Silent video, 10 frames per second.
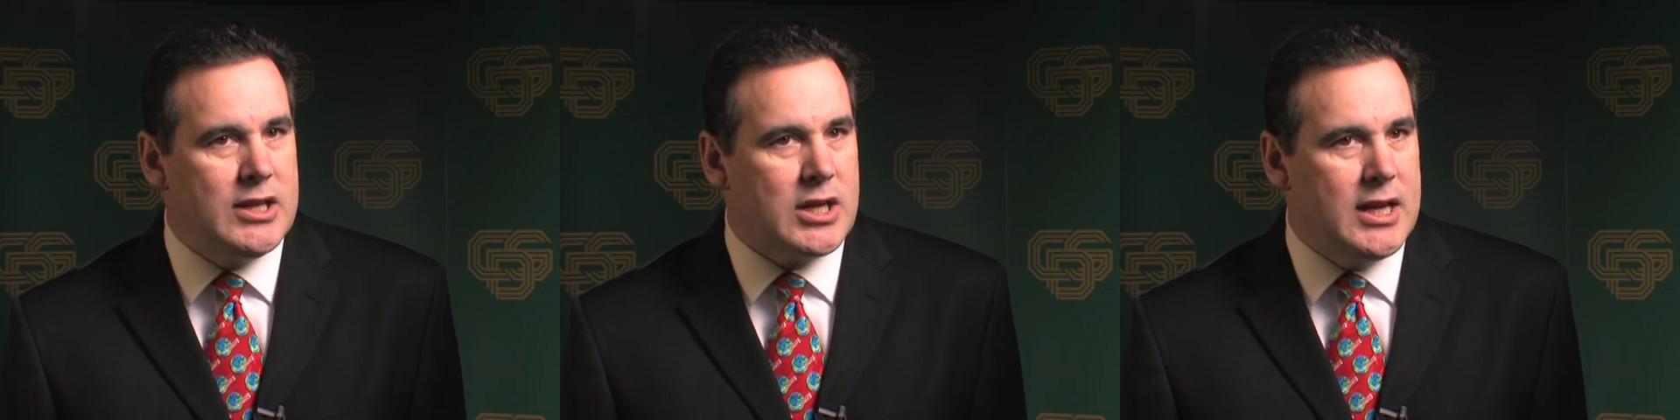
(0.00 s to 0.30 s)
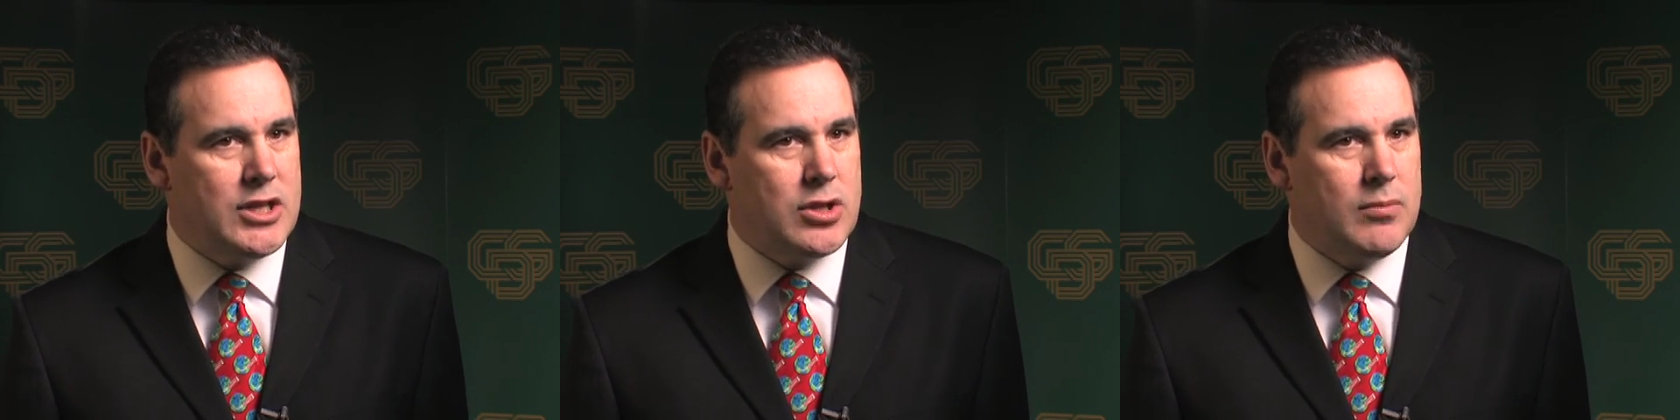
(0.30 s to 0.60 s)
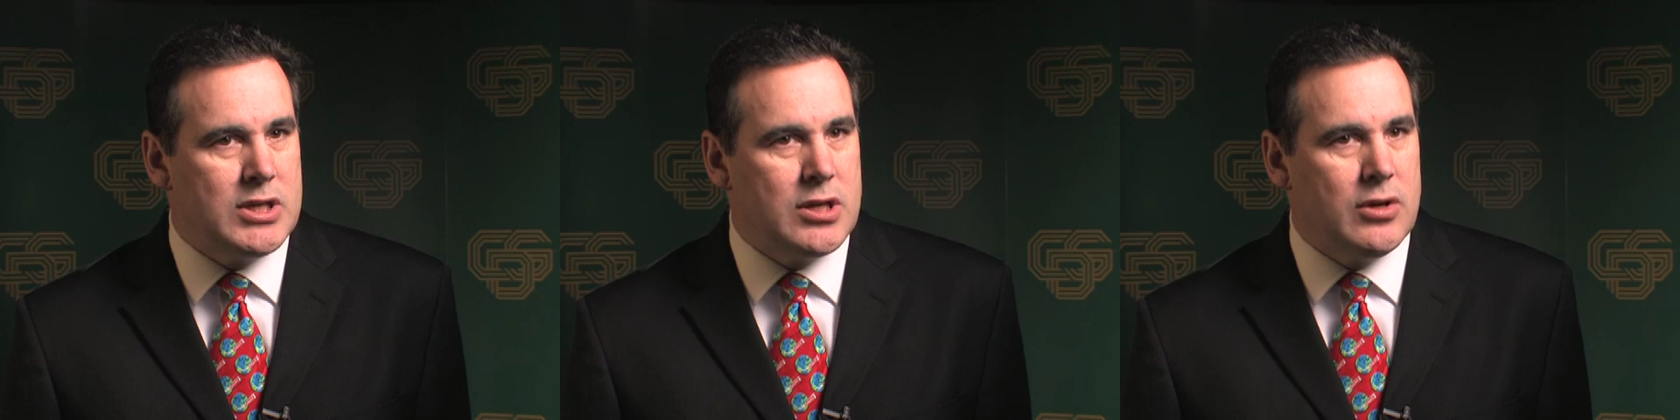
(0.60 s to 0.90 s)

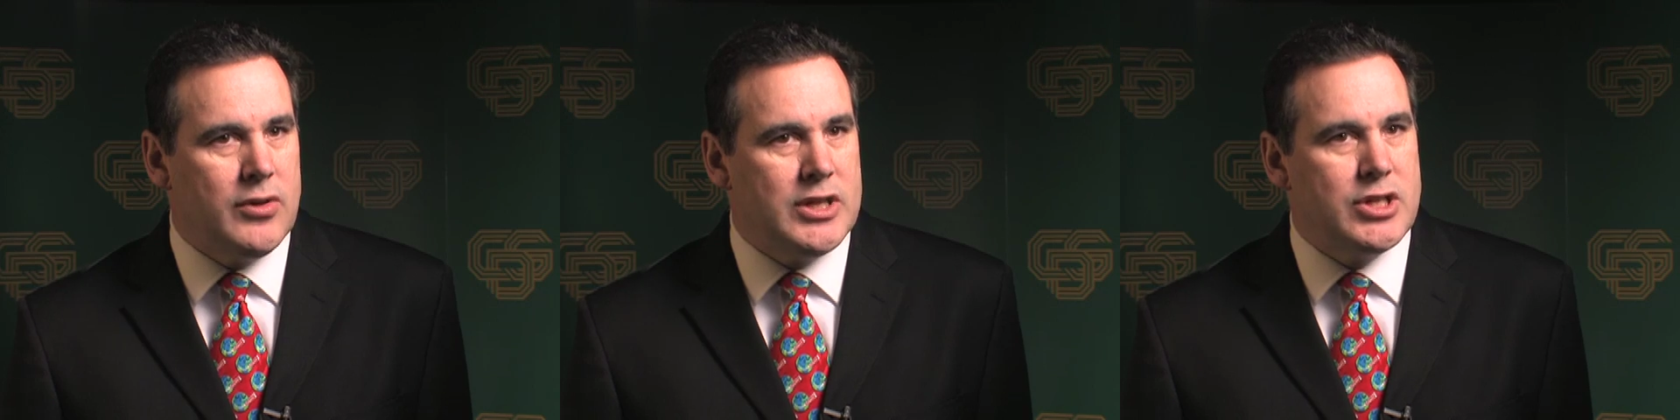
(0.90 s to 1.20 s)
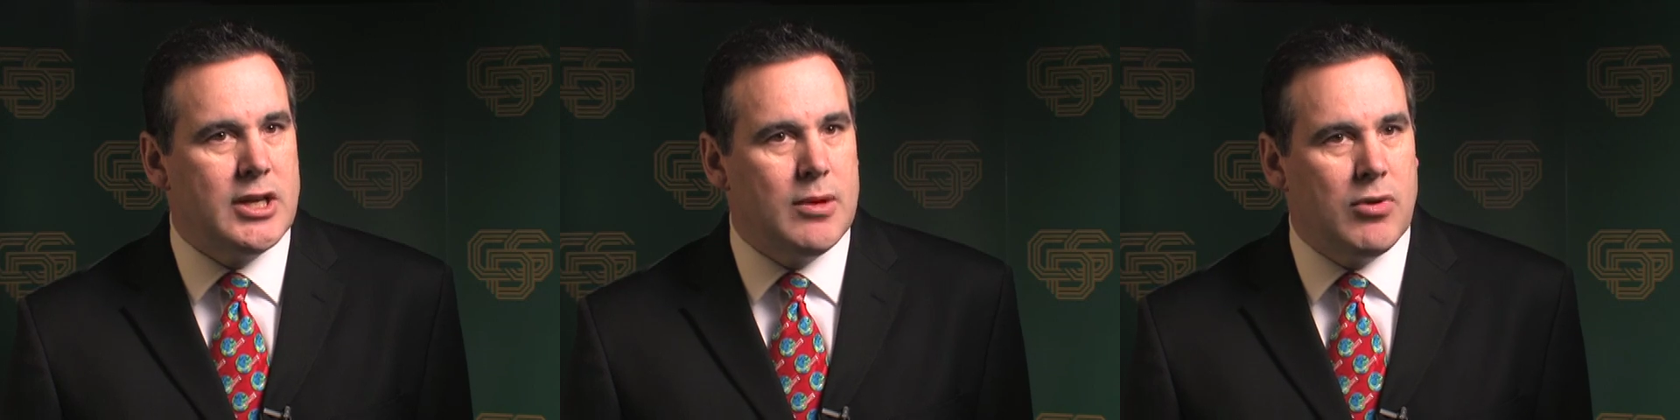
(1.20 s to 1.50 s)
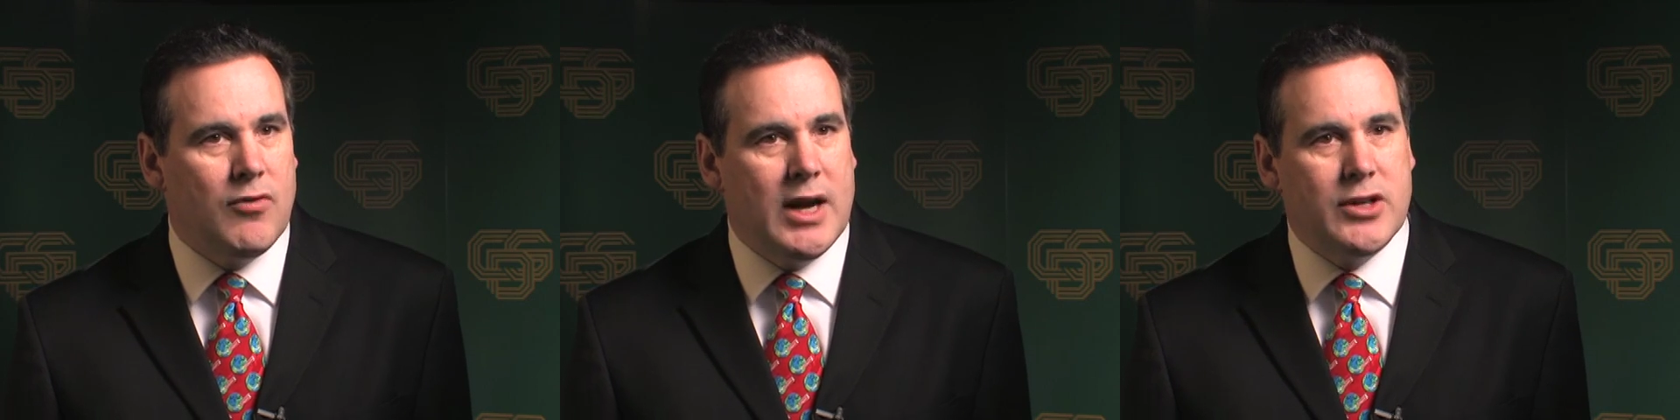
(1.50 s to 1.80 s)
educational material that she can
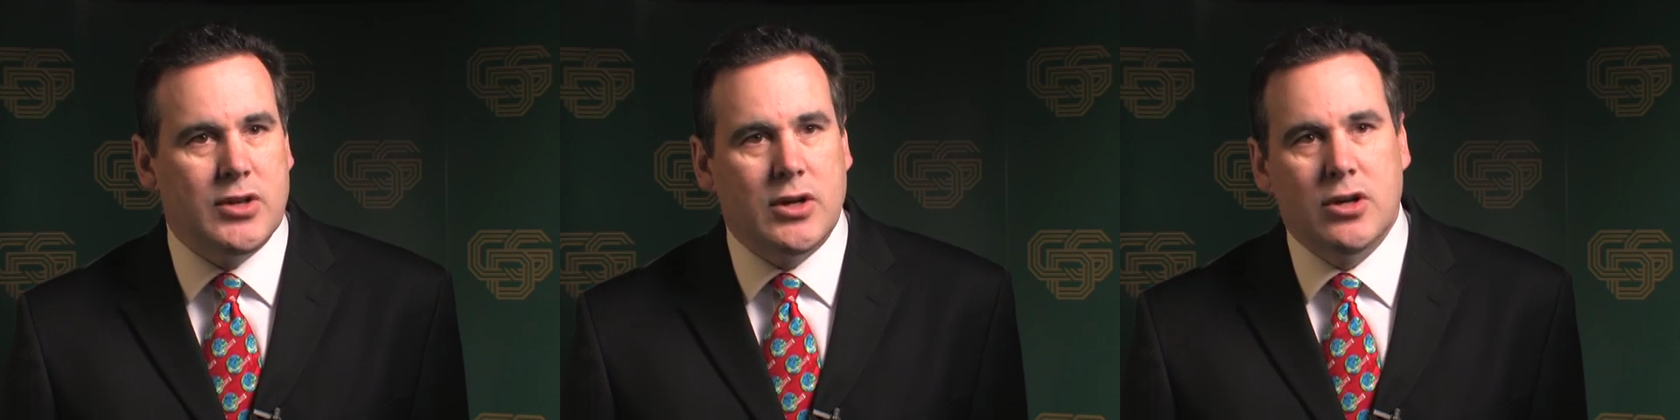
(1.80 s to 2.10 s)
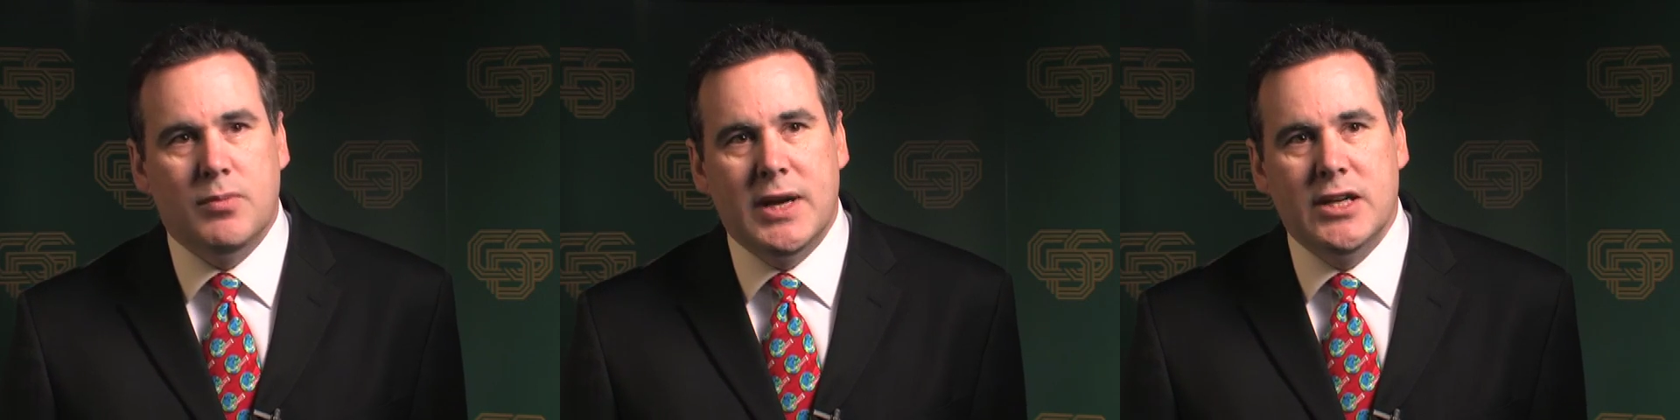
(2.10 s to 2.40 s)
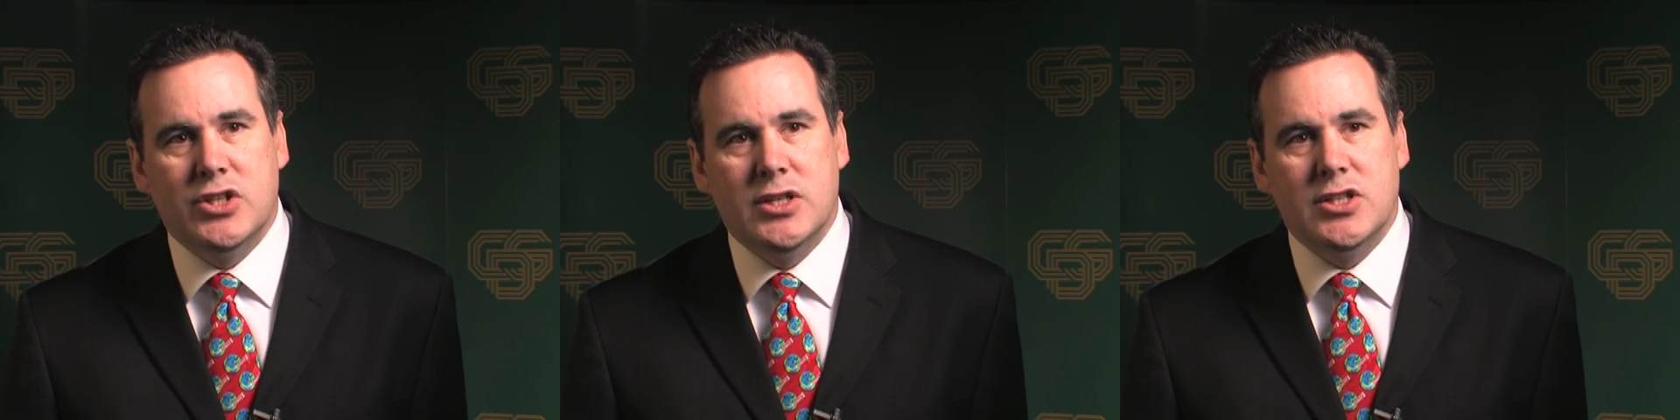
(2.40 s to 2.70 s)
provide to her
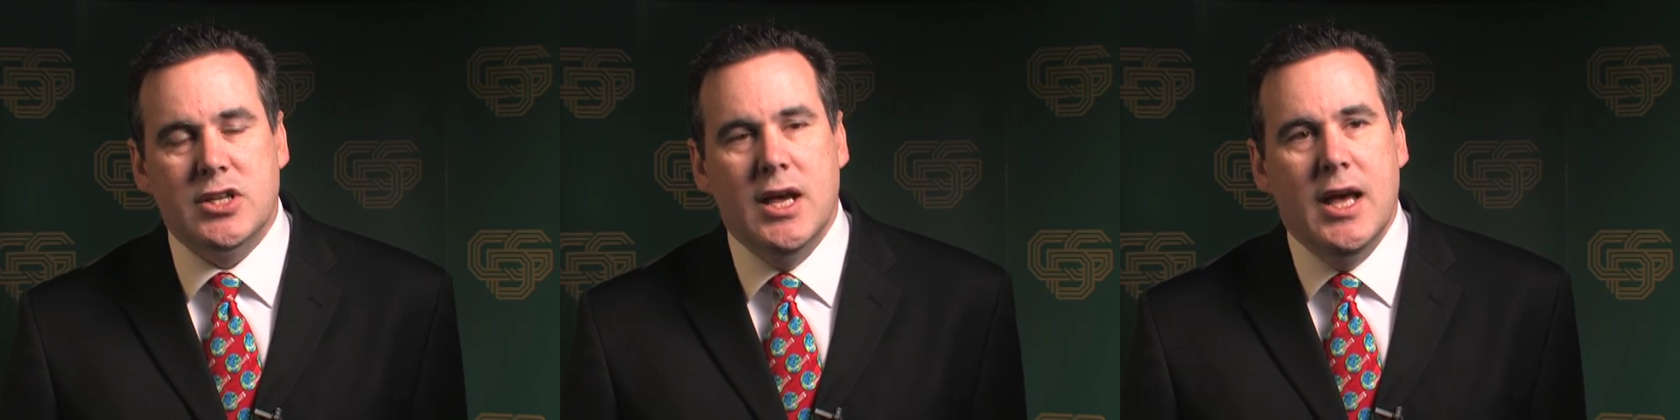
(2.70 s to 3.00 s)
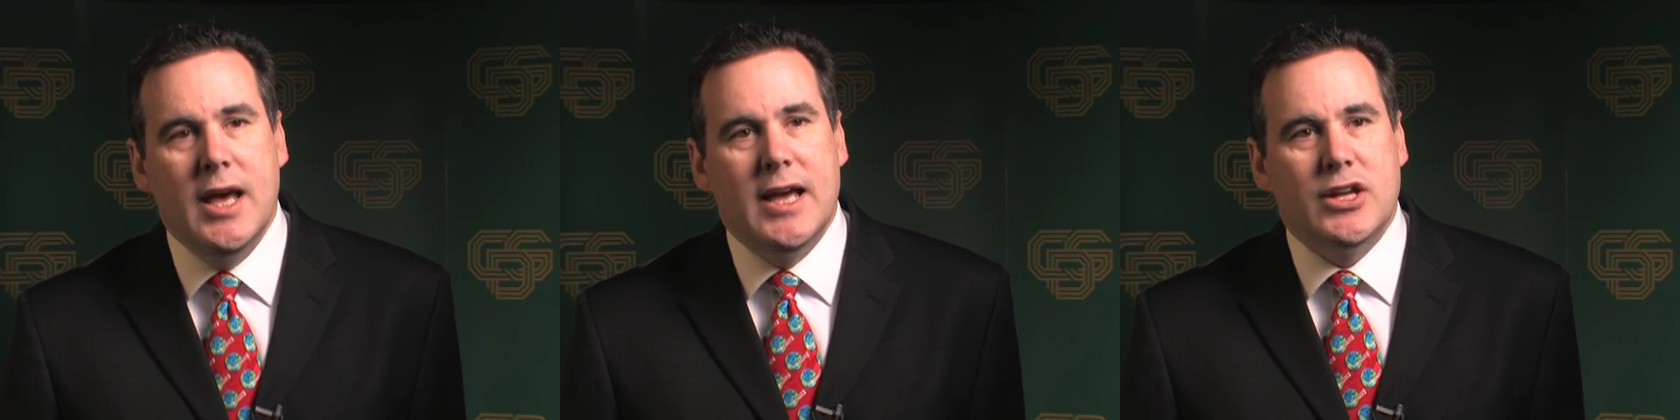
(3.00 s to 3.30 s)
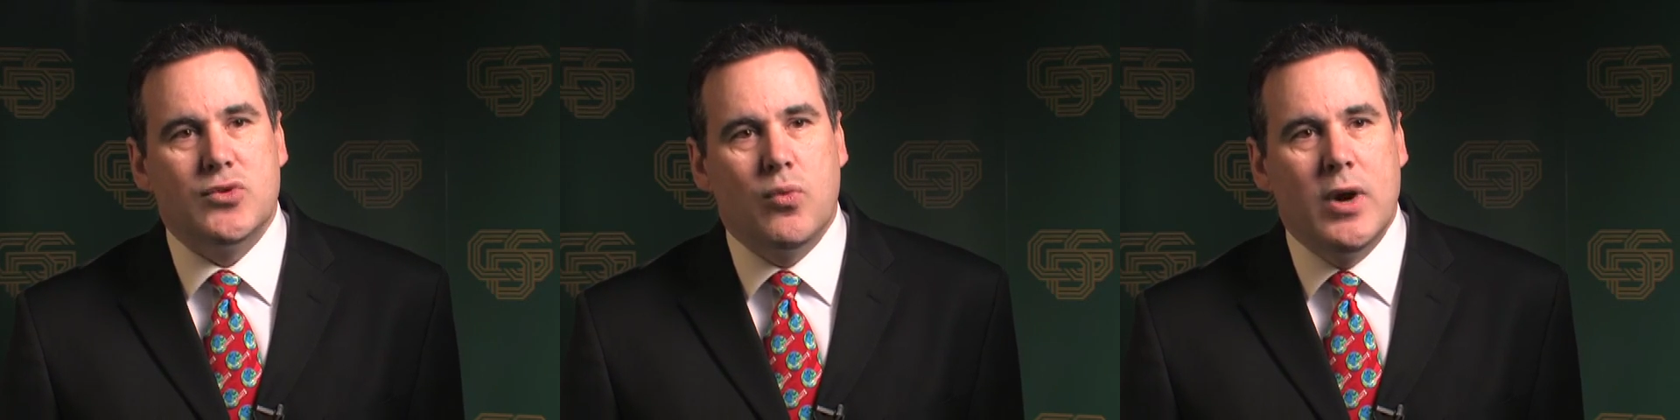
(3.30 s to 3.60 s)
patients
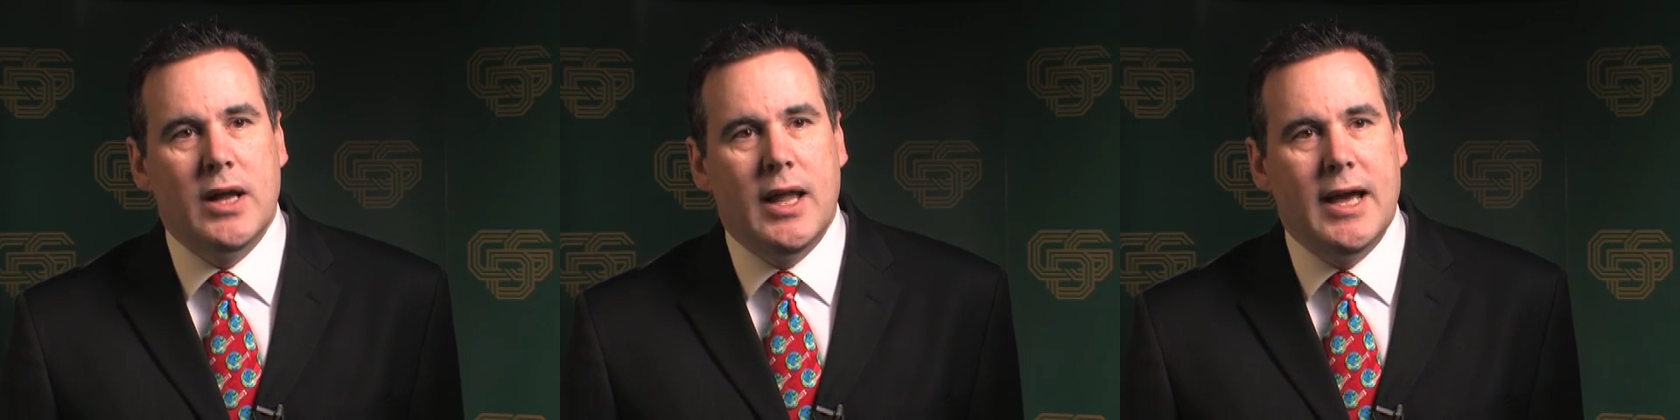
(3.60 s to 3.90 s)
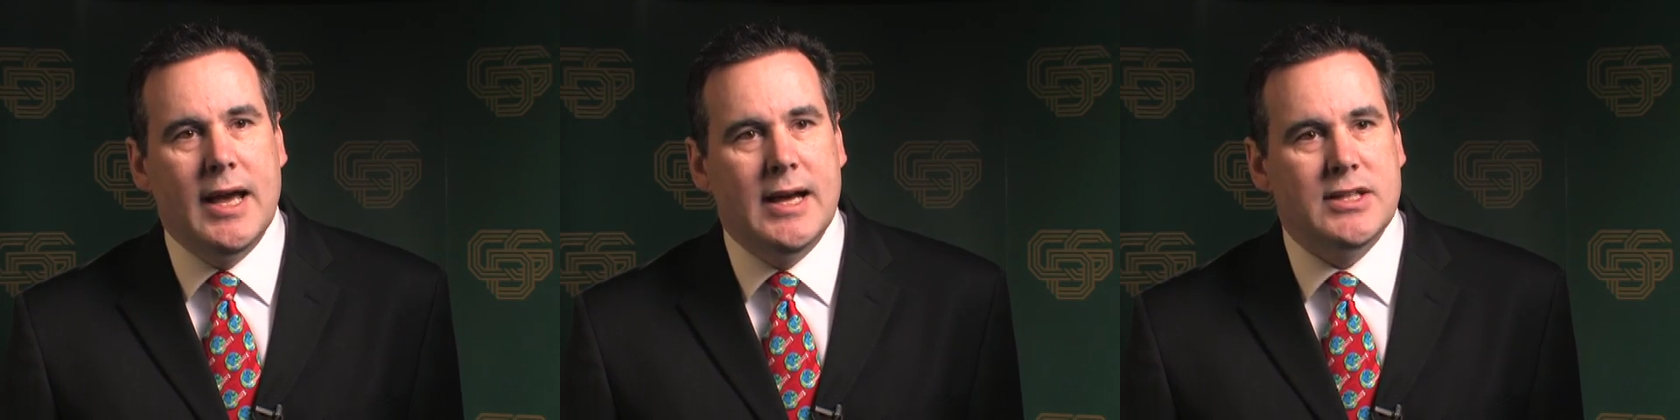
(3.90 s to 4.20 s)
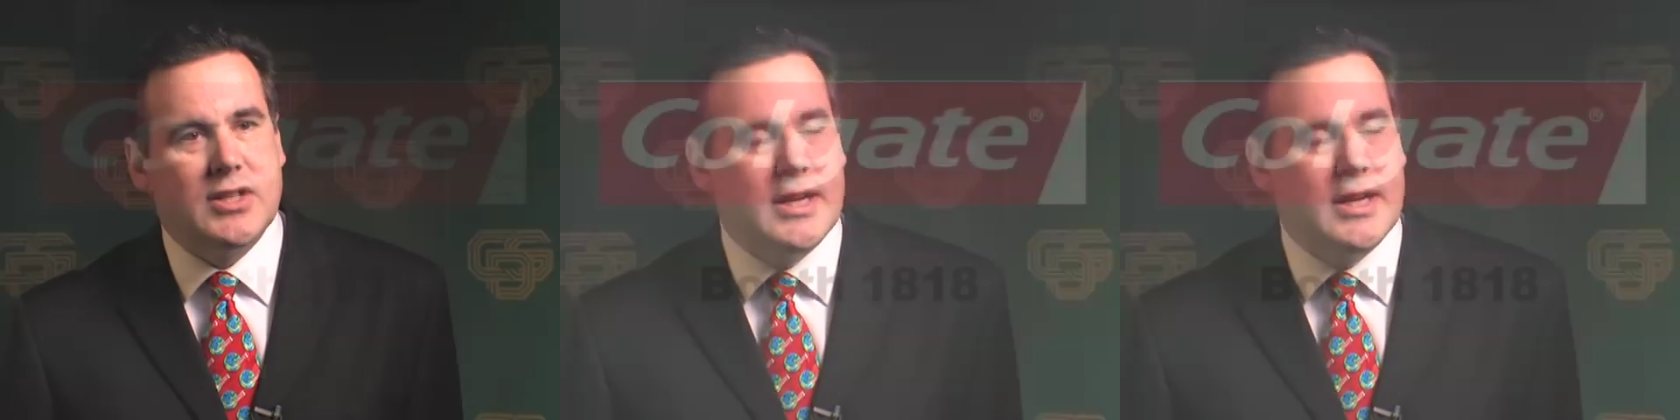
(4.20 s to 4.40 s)
as well as